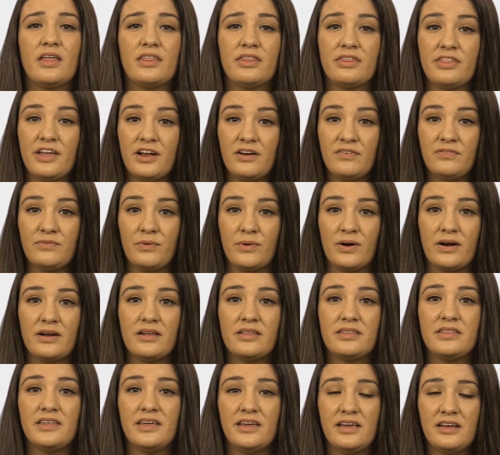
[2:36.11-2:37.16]
Therefore,
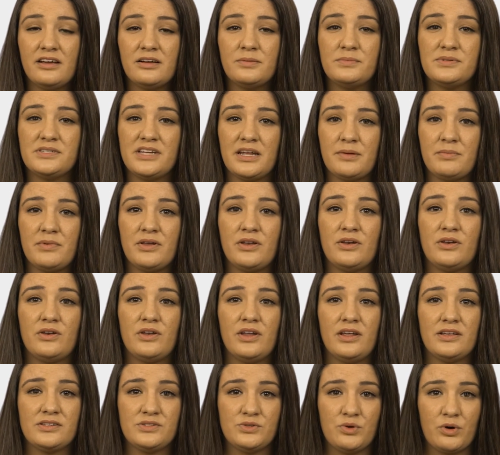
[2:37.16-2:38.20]
the income statement
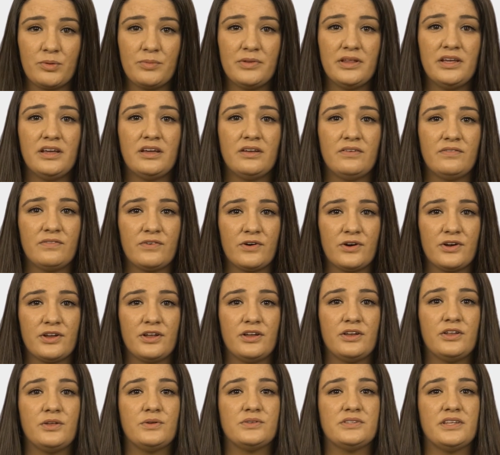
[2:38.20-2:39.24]
is normally
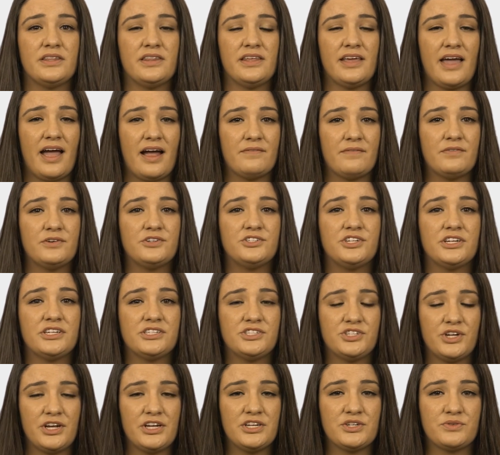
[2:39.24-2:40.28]
converted using the average
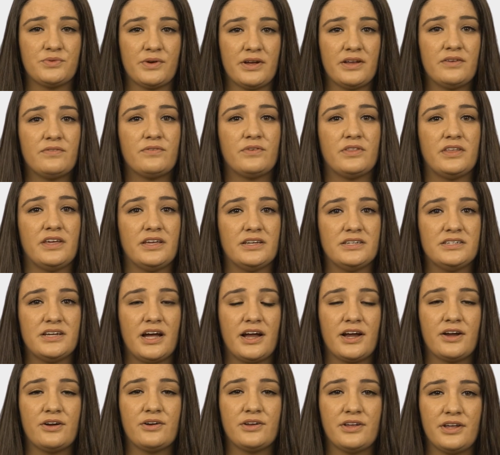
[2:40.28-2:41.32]
exchange rate for the
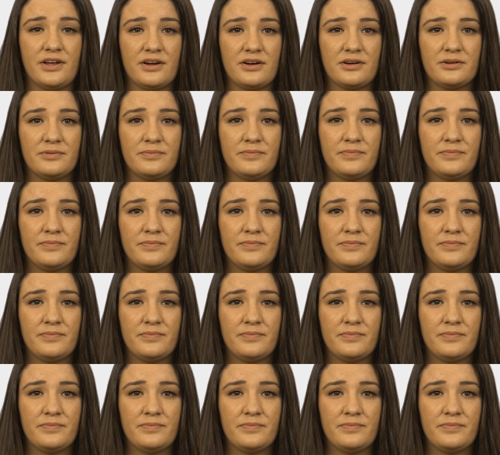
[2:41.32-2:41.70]
entire year.